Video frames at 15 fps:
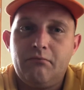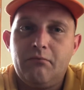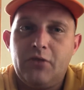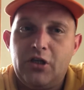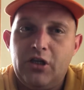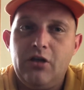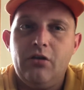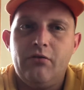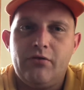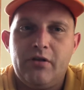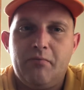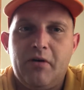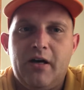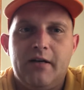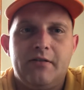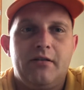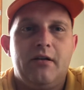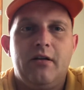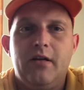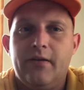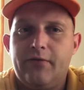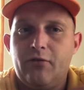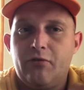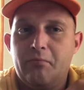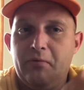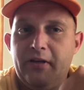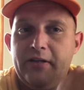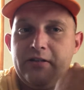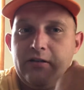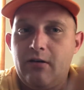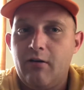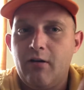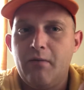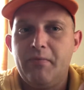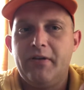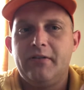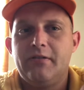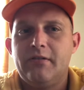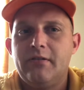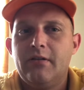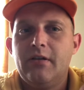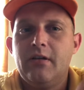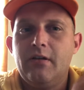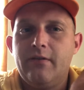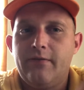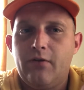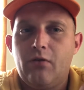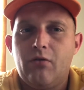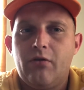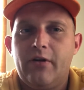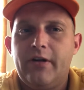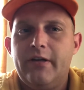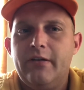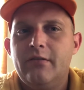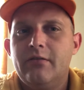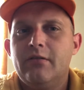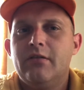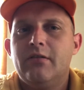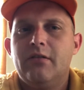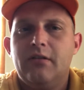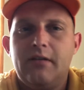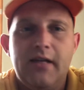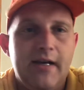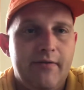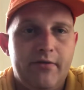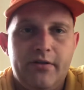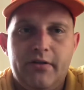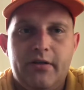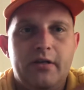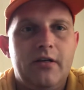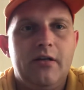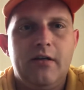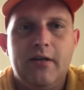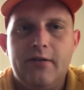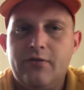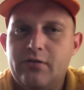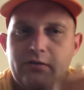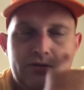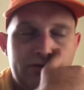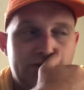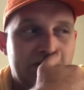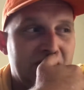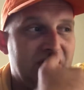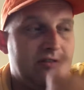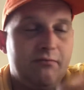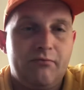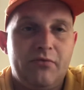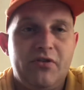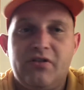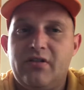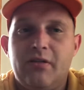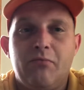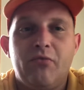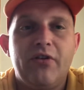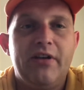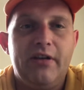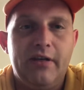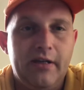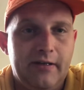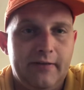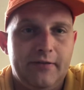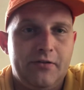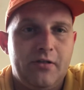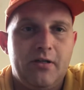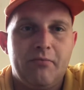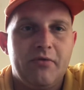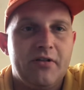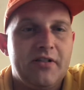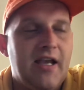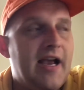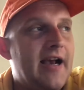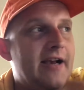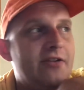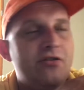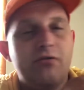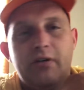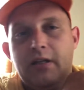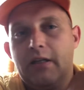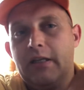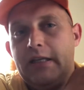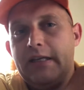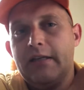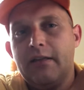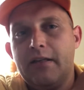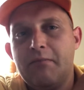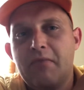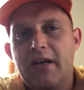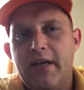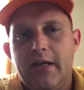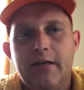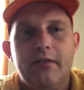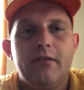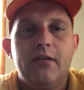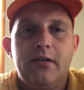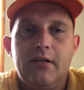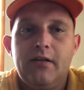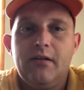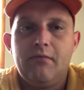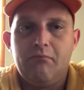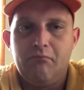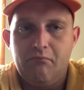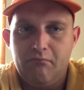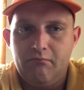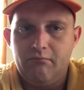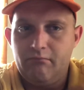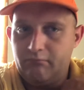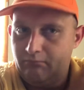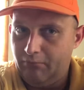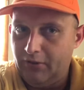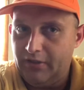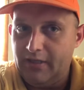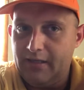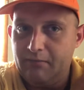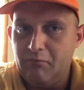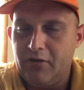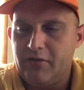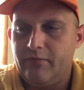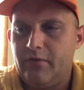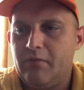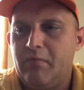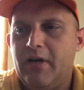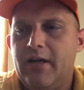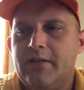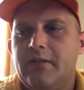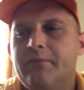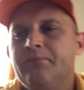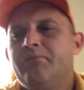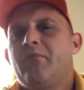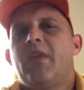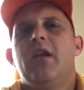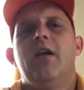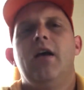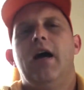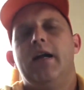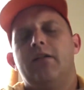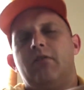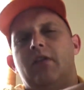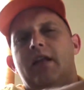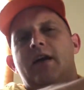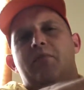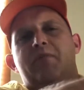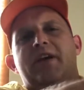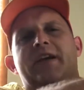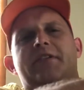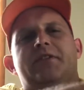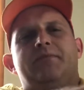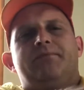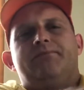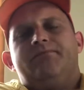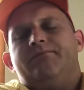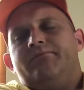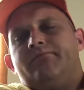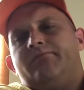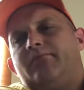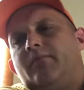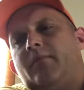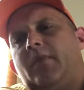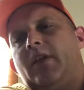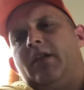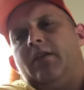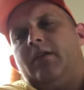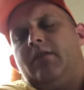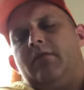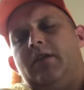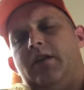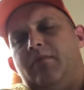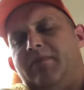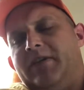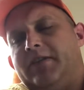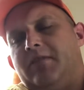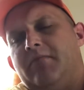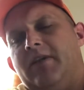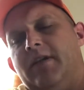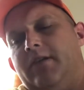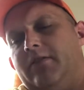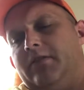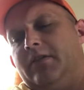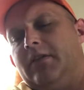Huge deposit, enough to replace carpets, flooring, everything. Just some ridiculous number, as high as you can legally make it. Put that much of a deposit. I don't allow pets. I don't allow pets in my house.